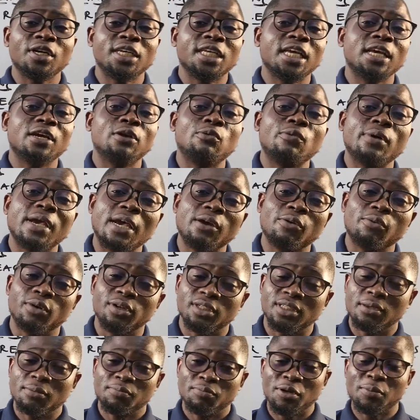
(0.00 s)
okay, where
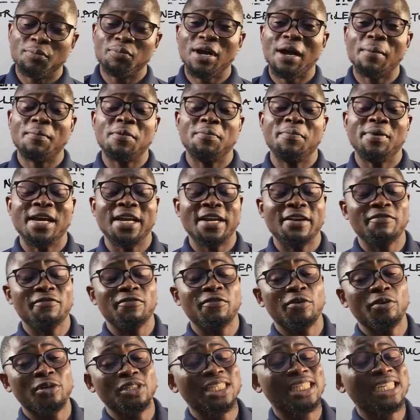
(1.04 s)
what people are preparing
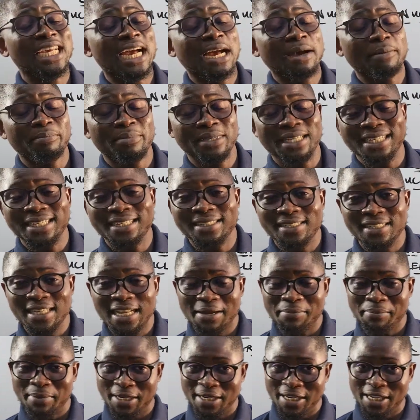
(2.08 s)
for JAMB
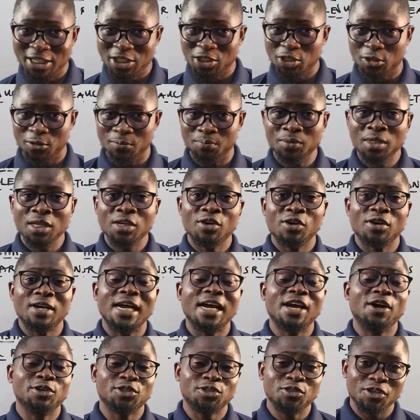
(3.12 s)
examination. All
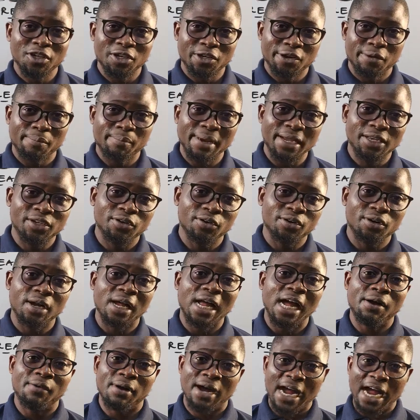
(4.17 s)
right, also recommend
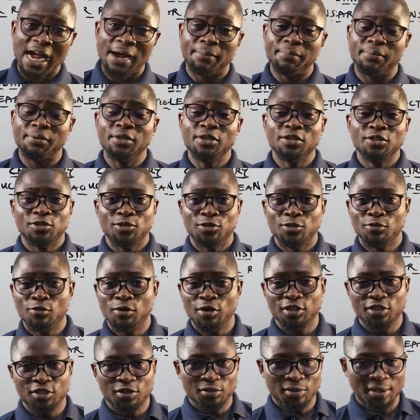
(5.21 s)
our app to
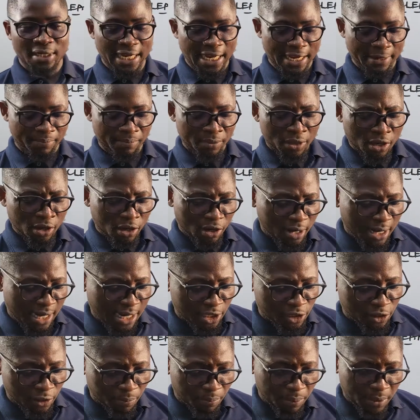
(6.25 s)
what to them. All right,
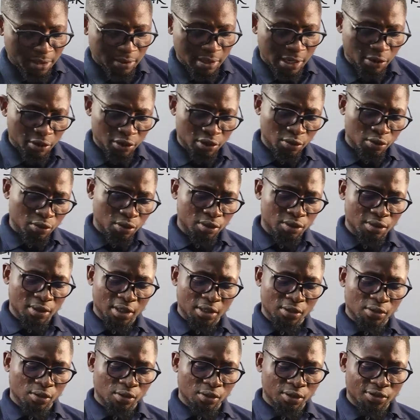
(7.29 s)
so please, I'm going to go to
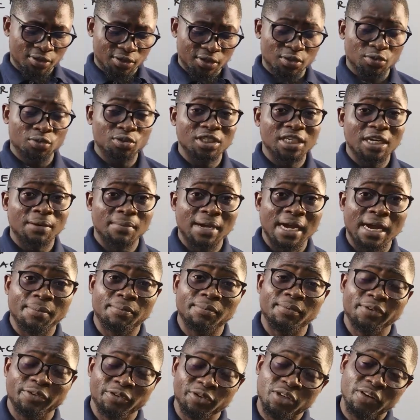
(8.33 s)
the O3 School JAMB
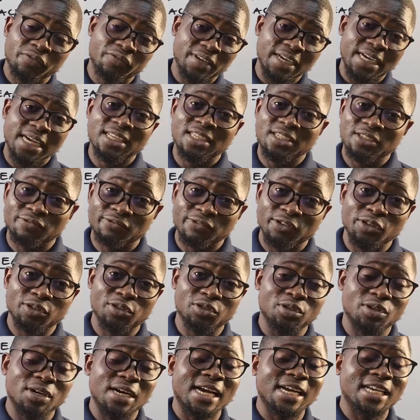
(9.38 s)
app. Do not forget this video
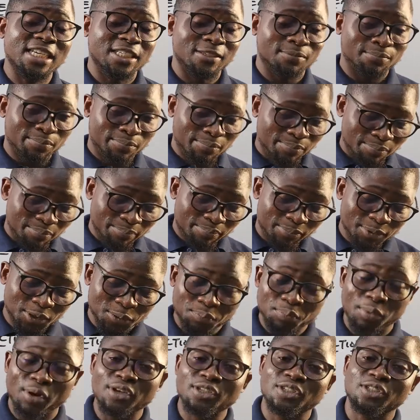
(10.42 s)
tutorial is
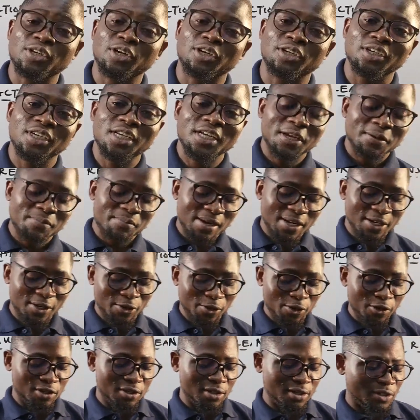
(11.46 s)
sponsored by the
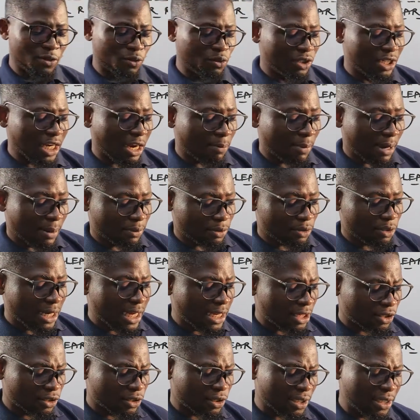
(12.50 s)
O3 School JAMB app. So
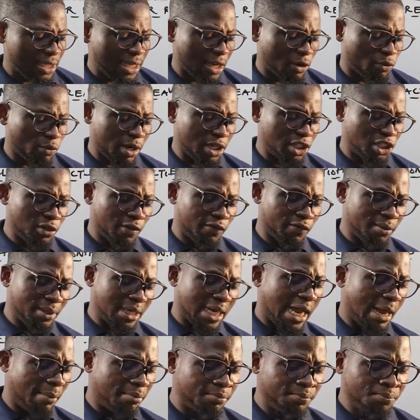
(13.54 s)
let's see a question from
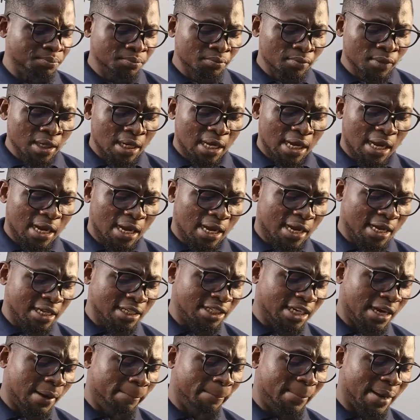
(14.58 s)
the app. A
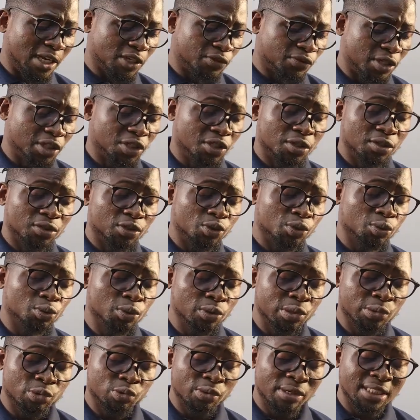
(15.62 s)
JAMB pass question,
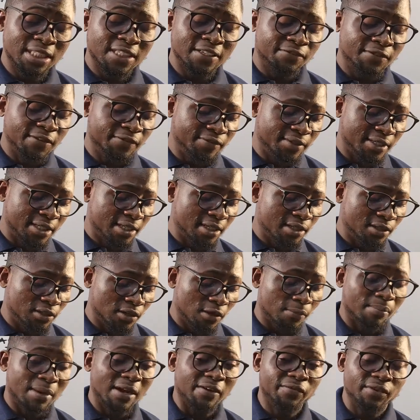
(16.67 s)
2015
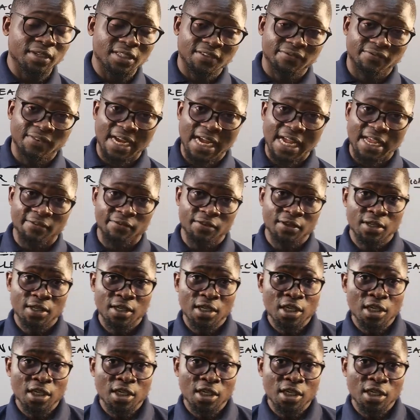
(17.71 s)
number 45.